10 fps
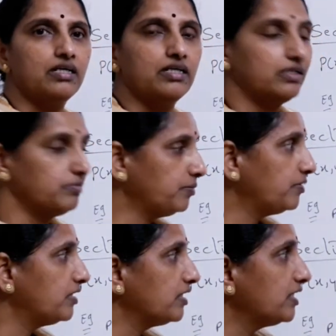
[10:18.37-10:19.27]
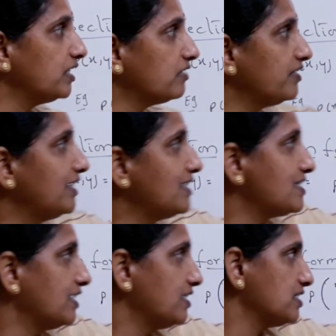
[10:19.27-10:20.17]
Remember, here we didn't
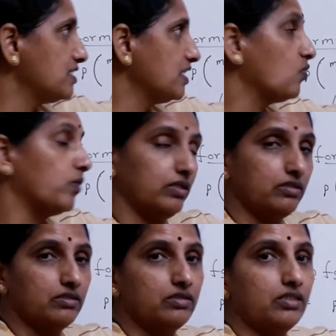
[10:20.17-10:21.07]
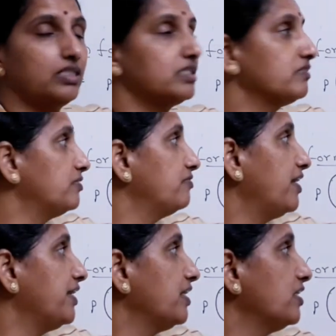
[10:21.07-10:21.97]
say it is equal. It is
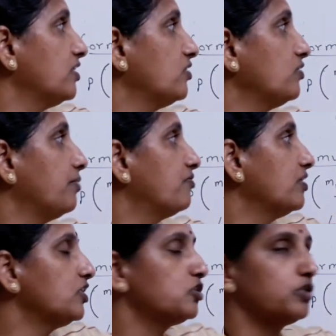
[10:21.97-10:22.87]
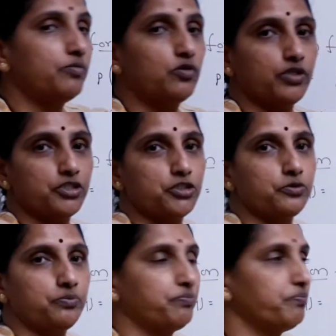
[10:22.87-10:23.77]
dividing it into M1:M2 ratio.
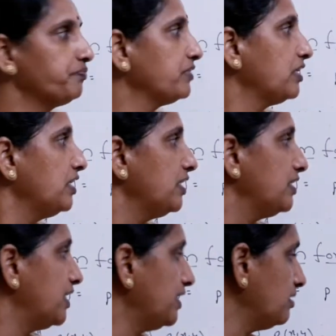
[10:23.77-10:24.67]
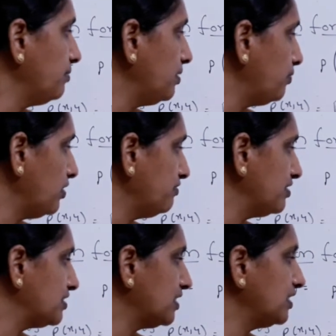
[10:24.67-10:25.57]
Then in the midpoint we
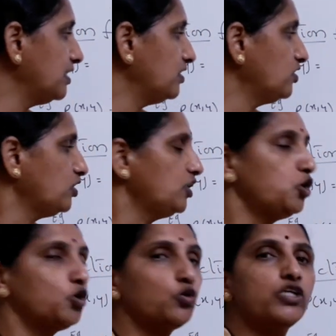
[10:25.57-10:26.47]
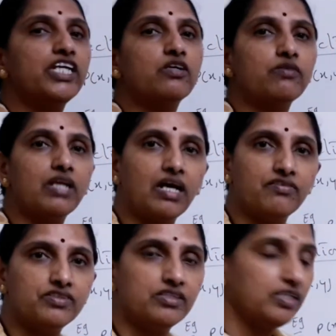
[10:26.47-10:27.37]
said that into 2 equal
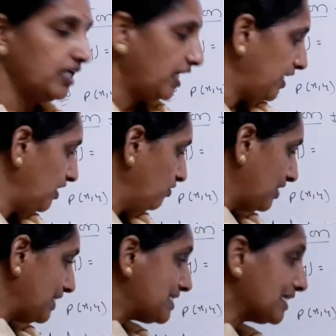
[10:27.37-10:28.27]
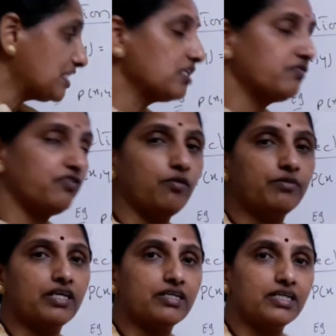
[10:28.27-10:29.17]
halves. And now trisection
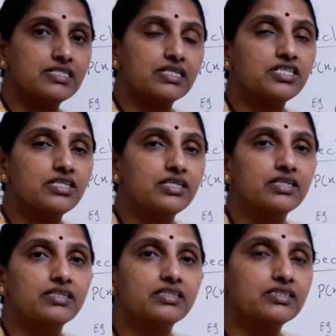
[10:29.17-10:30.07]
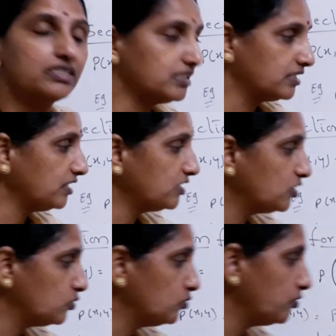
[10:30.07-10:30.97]
formula. Trisection here in the sense these
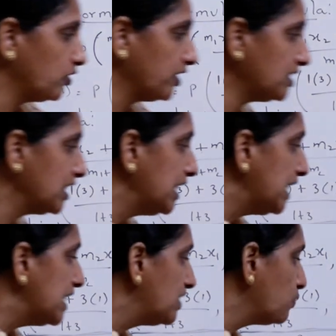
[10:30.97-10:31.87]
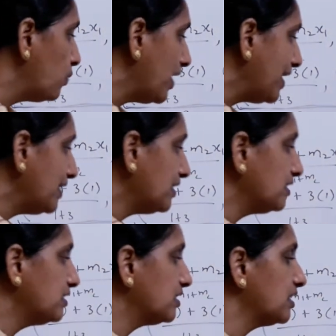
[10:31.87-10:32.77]
2 points
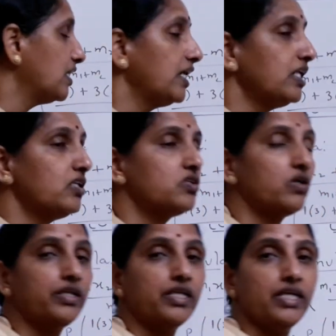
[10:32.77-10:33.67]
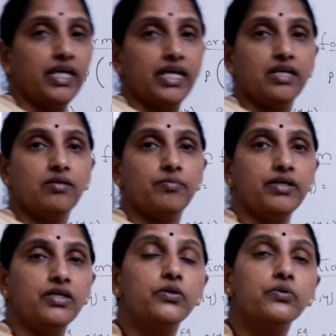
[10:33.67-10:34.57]
divide the line joining A and B
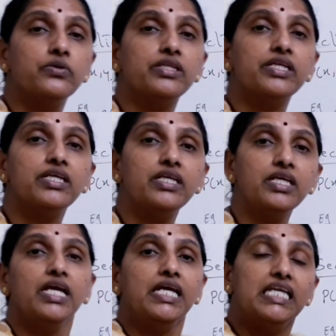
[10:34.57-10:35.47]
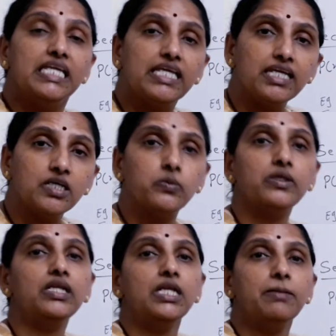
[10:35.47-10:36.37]
into 3
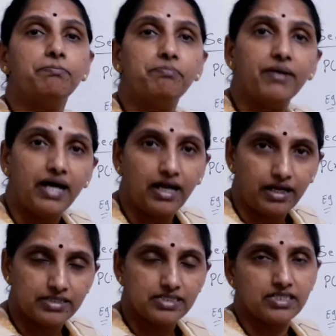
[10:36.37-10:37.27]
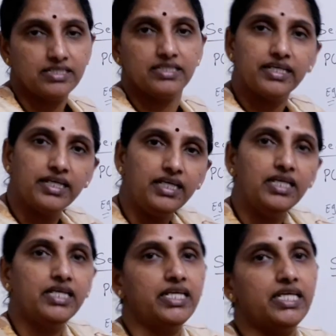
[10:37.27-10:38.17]
equal parts.
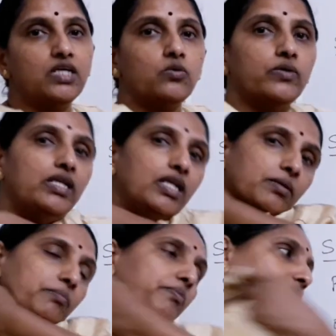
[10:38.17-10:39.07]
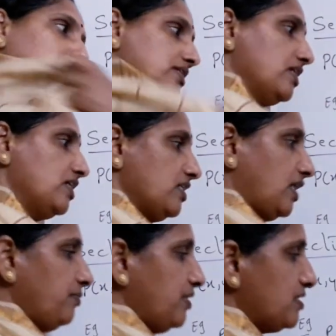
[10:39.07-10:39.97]
3 equal parts.
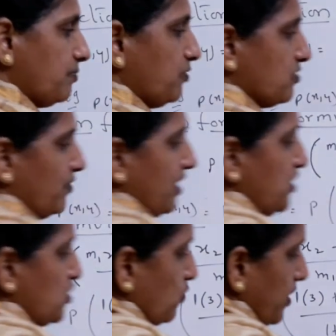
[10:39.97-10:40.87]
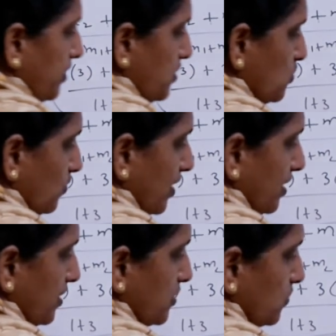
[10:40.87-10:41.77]
That means suppose 1:1:1
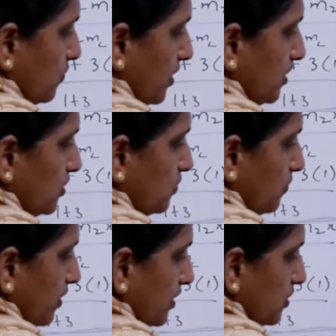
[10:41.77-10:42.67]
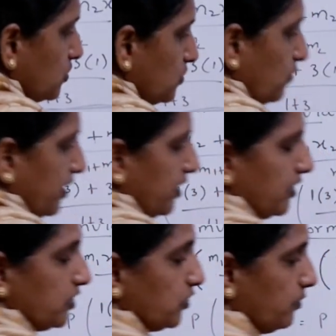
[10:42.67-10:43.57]
ratio. 1:1:1
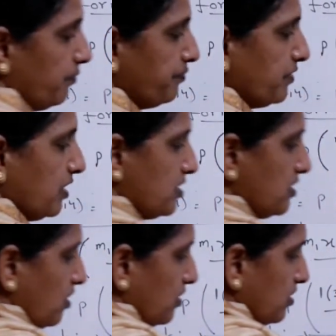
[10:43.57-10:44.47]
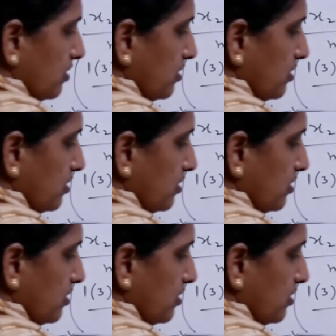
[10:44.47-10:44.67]
ratio. Is it not?